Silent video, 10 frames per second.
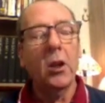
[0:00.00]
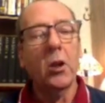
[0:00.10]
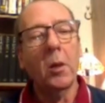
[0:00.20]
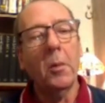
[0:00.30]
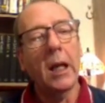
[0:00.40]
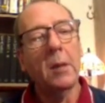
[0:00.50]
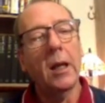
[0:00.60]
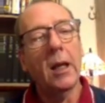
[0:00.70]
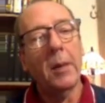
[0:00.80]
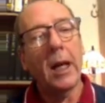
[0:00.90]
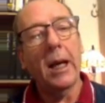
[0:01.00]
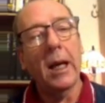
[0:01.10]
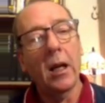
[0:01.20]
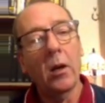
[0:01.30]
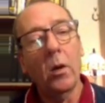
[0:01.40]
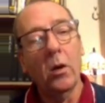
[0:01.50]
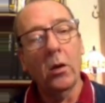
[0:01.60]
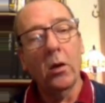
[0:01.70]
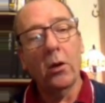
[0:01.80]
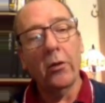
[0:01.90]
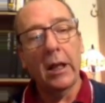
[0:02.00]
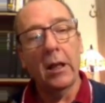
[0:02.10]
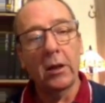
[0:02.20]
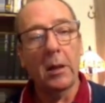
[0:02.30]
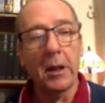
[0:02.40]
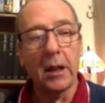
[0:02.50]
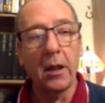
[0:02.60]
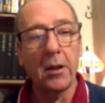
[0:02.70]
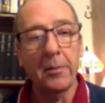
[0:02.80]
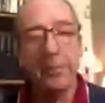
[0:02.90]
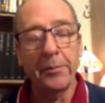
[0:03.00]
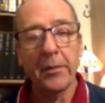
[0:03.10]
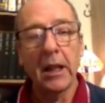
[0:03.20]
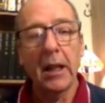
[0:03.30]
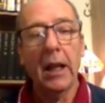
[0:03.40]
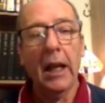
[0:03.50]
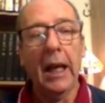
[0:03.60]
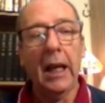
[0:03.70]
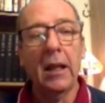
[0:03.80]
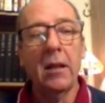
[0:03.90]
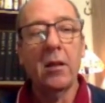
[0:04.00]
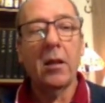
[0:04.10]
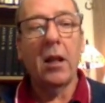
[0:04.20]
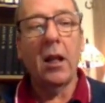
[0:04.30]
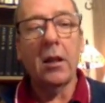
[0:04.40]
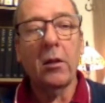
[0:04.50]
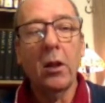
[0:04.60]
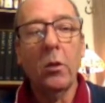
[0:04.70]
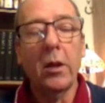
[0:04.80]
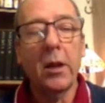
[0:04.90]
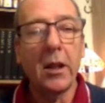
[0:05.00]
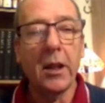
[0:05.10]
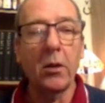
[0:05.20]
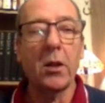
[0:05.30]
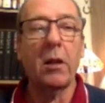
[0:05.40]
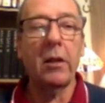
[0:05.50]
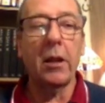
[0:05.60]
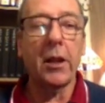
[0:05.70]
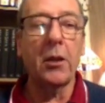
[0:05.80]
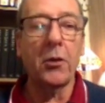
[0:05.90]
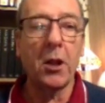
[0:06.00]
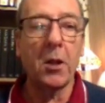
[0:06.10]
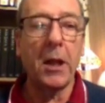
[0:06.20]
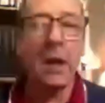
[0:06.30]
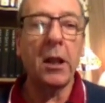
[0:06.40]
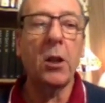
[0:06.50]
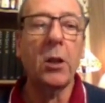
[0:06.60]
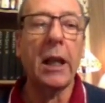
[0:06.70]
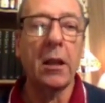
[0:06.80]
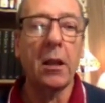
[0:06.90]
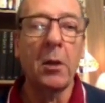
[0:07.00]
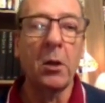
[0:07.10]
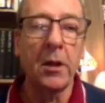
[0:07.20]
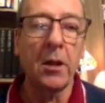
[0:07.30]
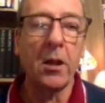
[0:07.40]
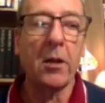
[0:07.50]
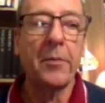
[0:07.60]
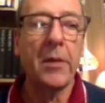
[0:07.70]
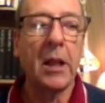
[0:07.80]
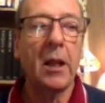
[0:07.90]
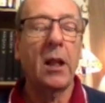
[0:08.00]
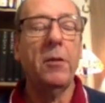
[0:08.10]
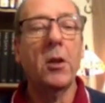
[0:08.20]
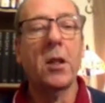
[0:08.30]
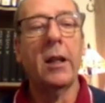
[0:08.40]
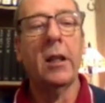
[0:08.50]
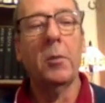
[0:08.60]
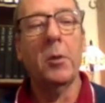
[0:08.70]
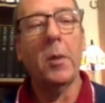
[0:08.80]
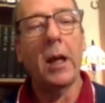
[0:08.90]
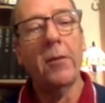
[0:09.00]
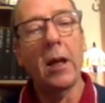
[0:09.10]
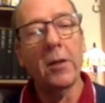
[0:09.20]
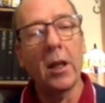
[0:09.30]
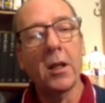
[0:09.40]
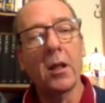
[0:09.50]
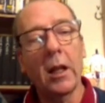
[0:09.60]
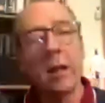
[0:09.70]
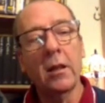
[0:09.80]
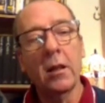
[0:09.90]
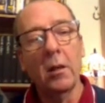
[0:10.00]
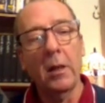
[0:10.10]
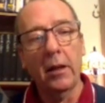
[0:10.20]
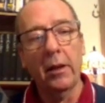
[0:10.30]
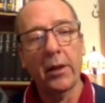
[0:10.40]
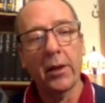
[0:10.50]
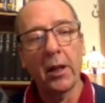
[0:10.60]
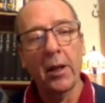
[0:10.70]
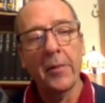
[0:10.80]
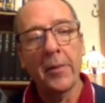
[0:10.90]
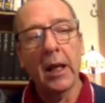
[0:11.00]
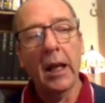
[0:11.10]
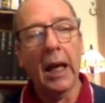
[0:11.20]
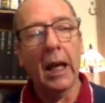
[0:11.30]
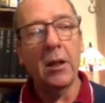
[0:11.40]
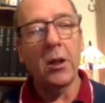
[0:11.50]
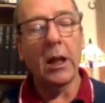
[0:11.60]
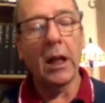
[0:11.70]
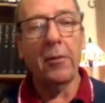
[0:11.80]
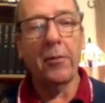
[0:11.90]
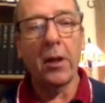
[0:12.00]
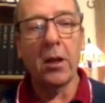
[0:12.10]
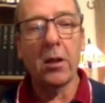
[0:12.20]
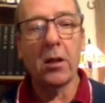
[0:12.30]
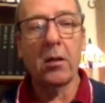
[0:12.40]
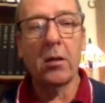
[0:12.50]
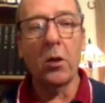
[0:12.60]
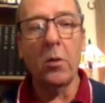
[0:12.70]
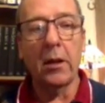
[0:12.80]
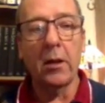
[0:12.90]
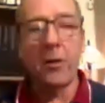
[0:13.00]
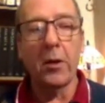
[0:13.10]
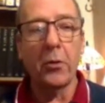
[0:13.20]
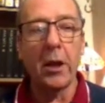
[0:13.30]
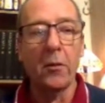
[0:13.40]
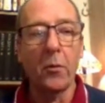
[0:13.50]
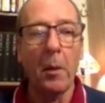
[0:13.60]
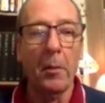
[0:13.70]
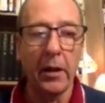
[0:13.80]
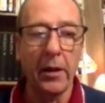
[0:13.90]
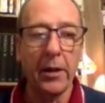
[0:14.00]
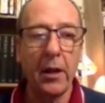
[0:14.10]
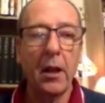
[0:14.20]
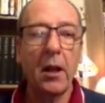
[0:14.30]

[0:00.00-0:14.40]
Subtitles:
You can pay by PayPal or credit or debit card. And I don't know what the deals are in other countries, but in the UK at the moment, if you sign up, you pay $5.99 a month and you get the first 2 months for the price of 1 month.